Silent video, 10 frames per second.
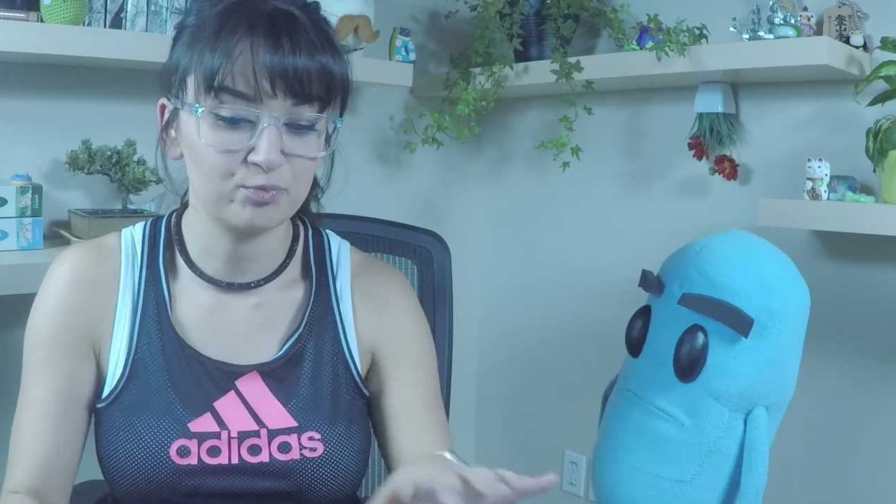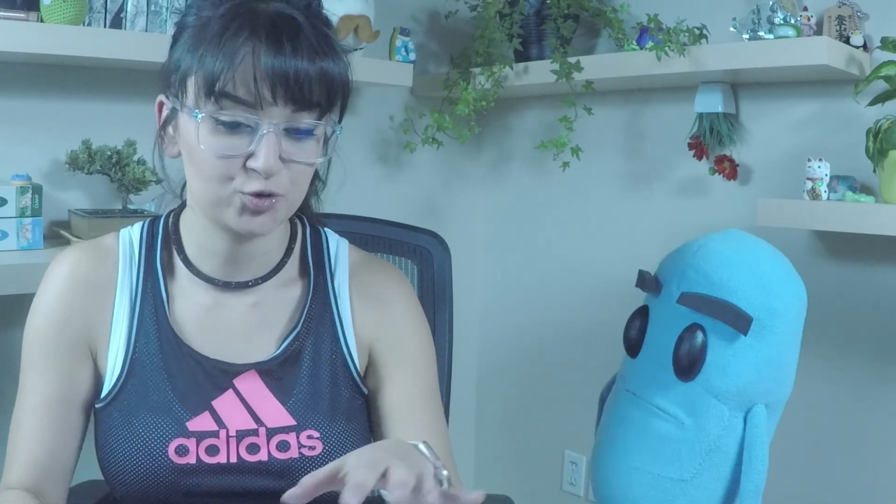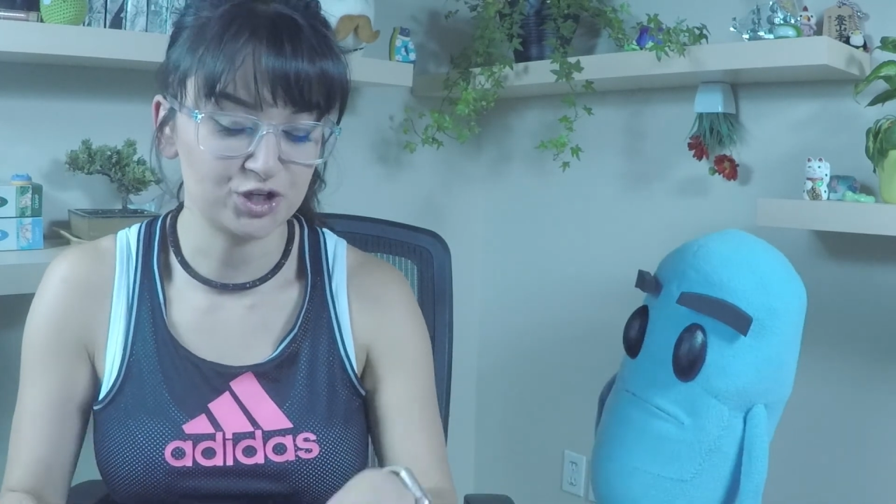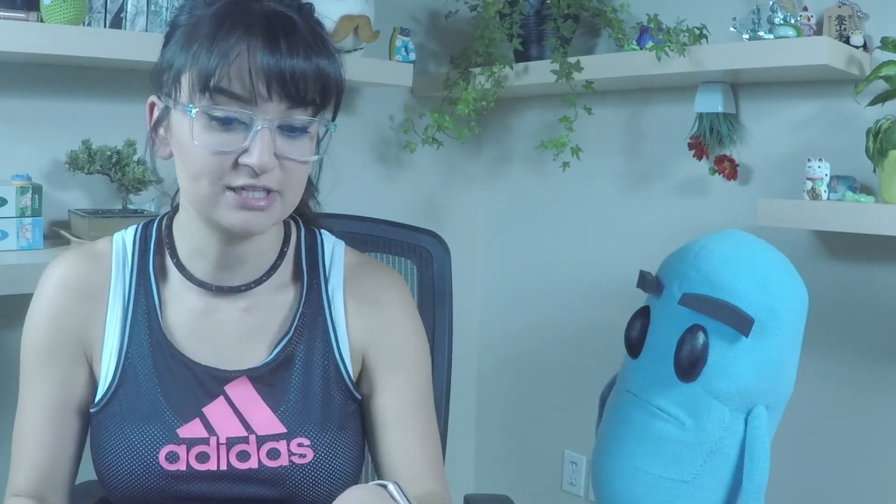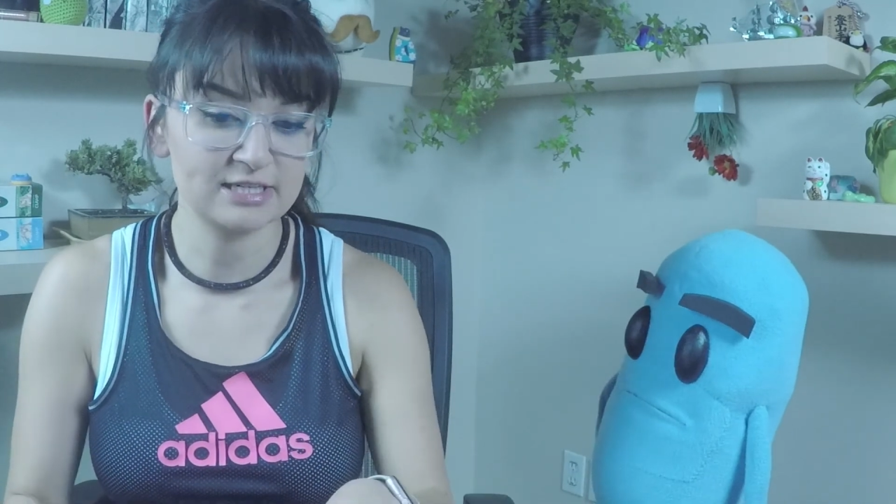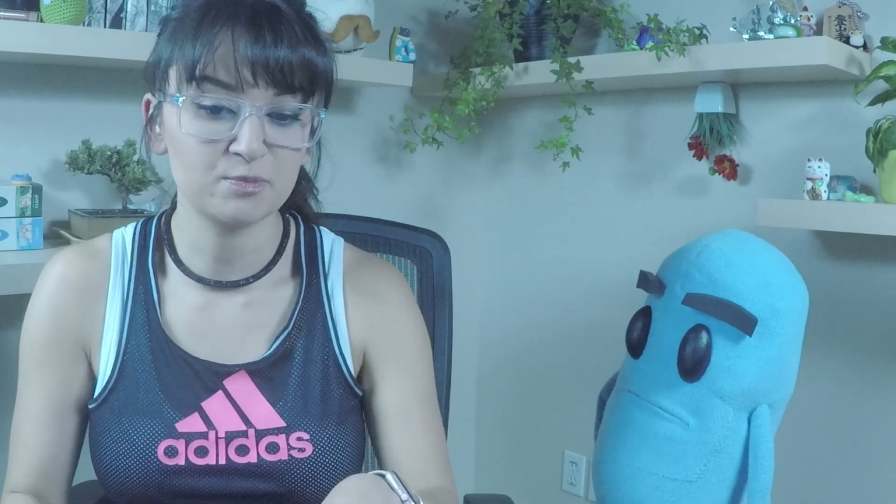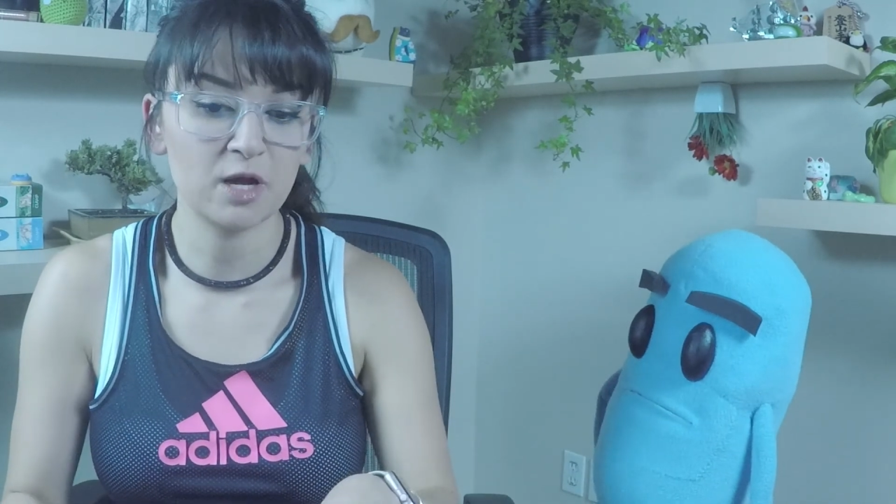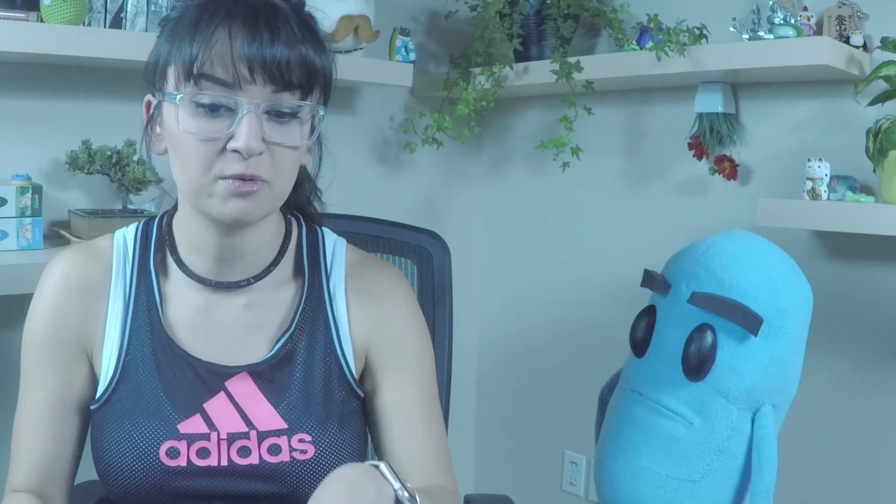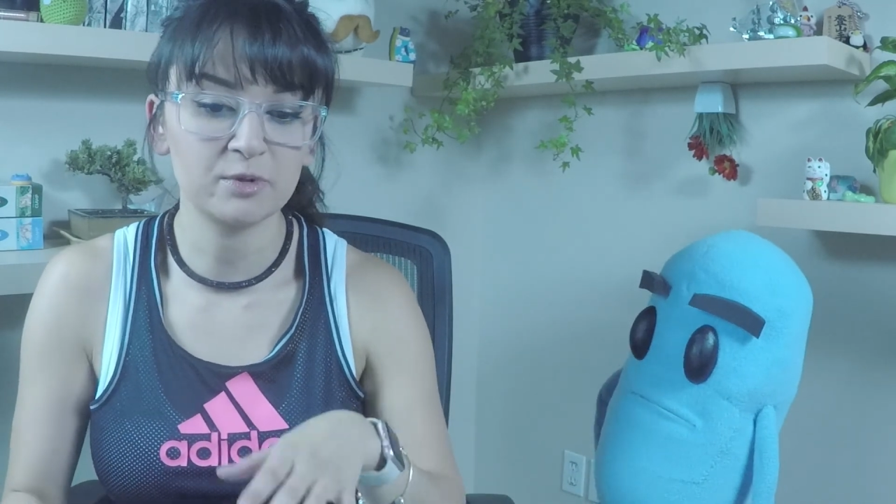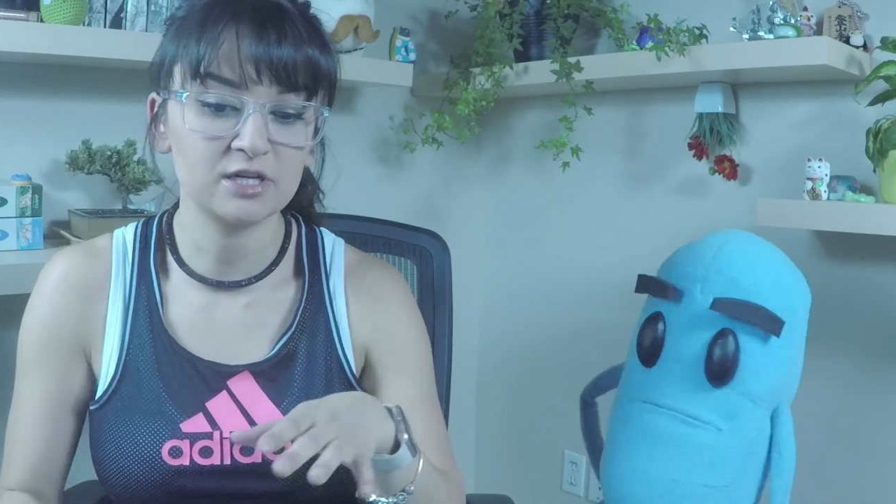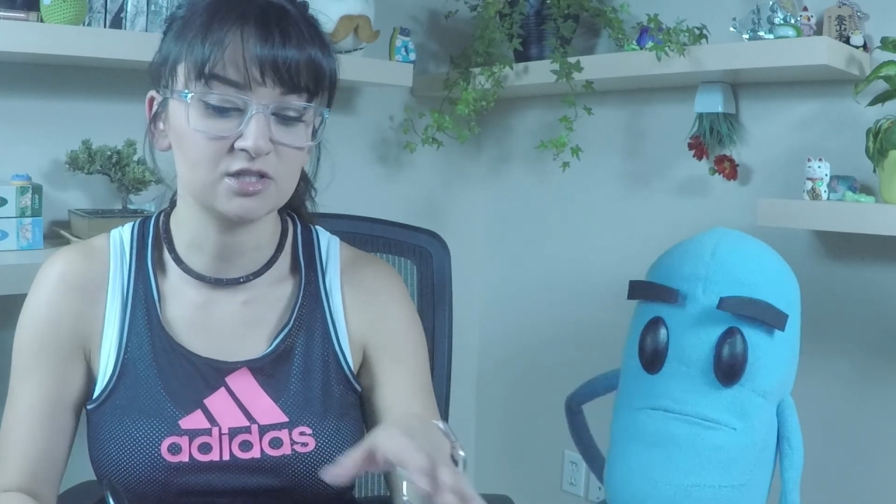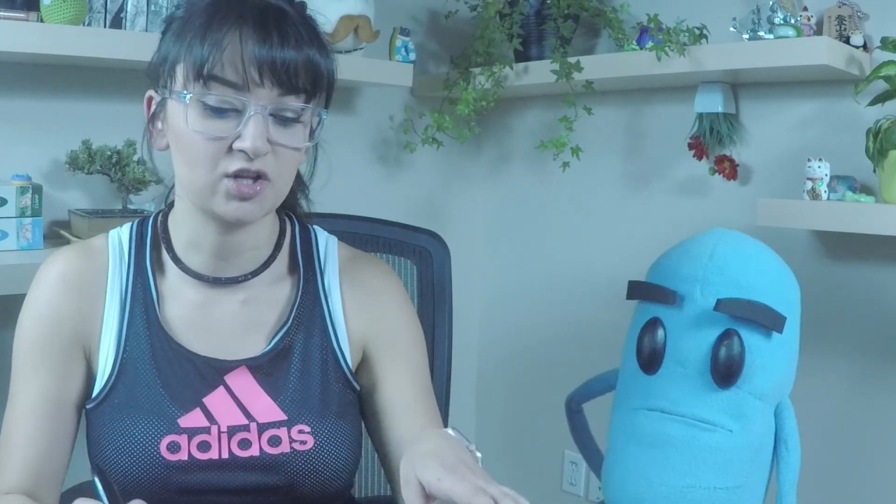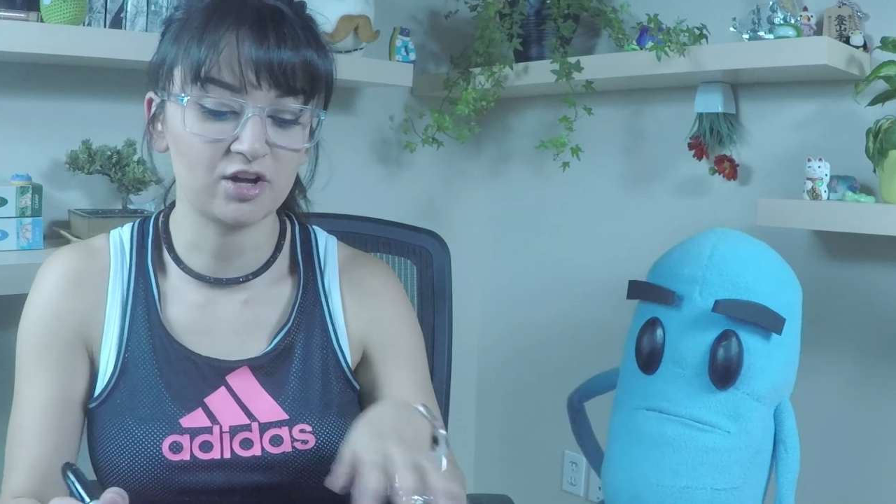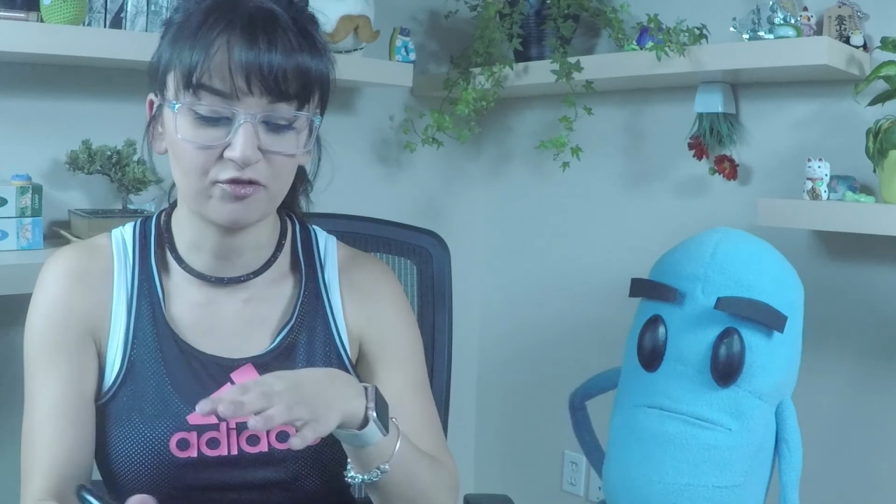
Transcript: Shrinky Dinks paper because like